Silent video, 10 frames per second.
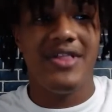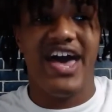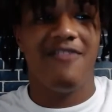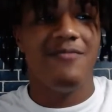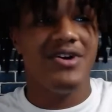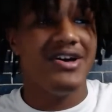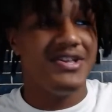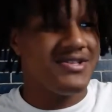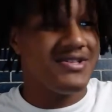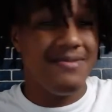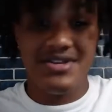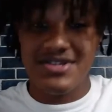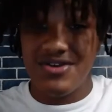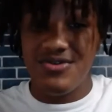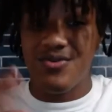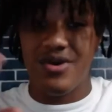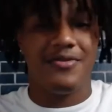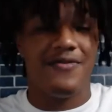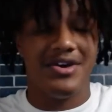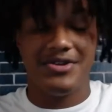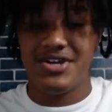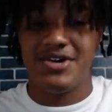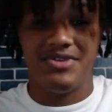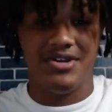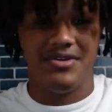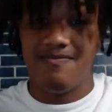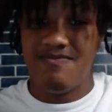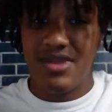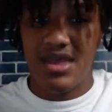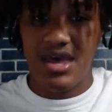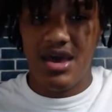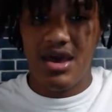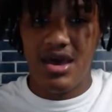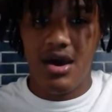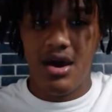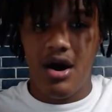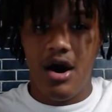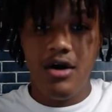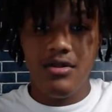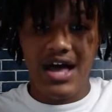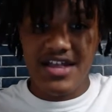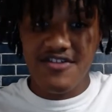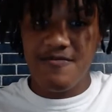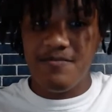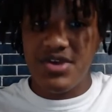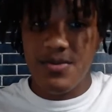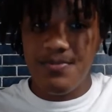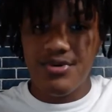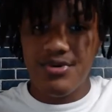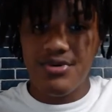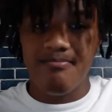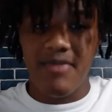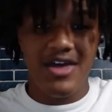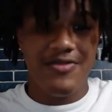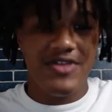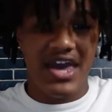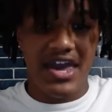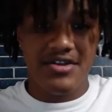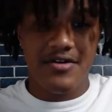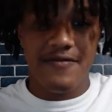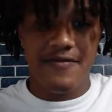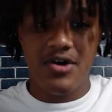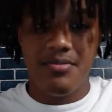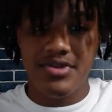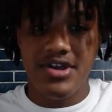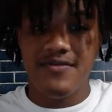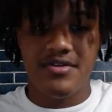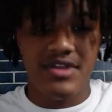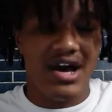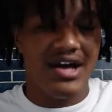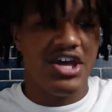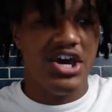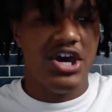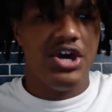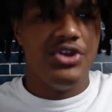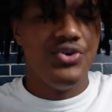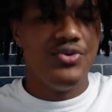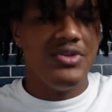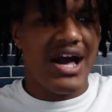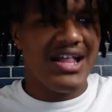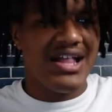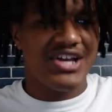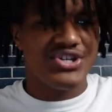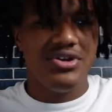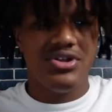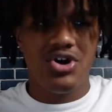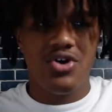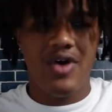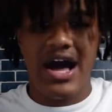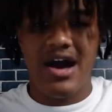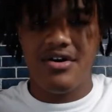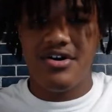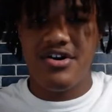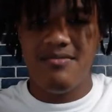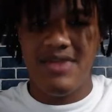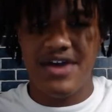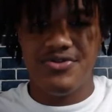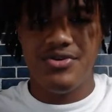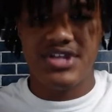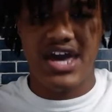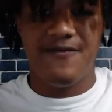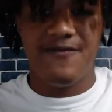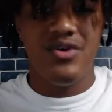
laugh. Because let me tell you Rams fans something. A lot of people in the NFL, believe it or not, do not actually know how good Matthew Stafford